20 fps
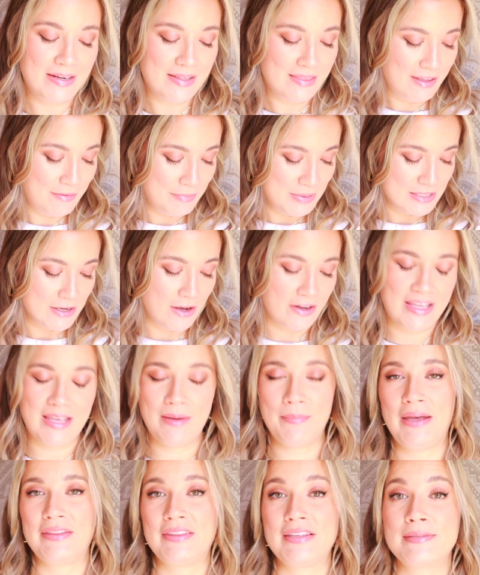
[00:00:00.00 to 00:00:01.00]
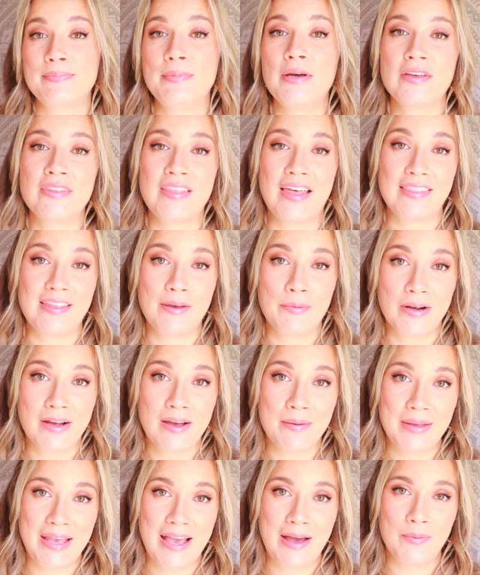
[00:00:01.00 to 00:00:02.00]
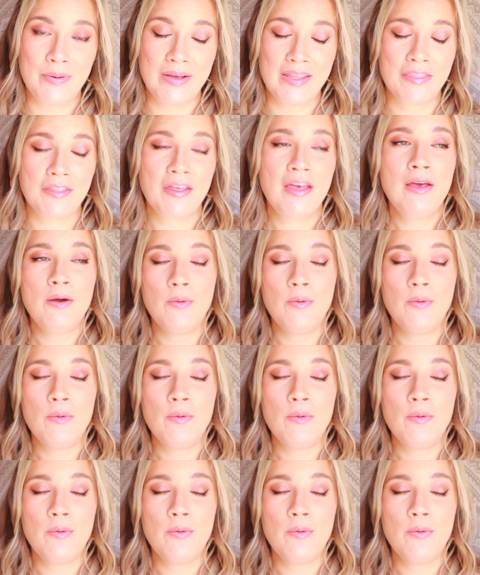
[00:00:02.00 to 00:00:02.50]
And they've been talking about this book that they were coming out with,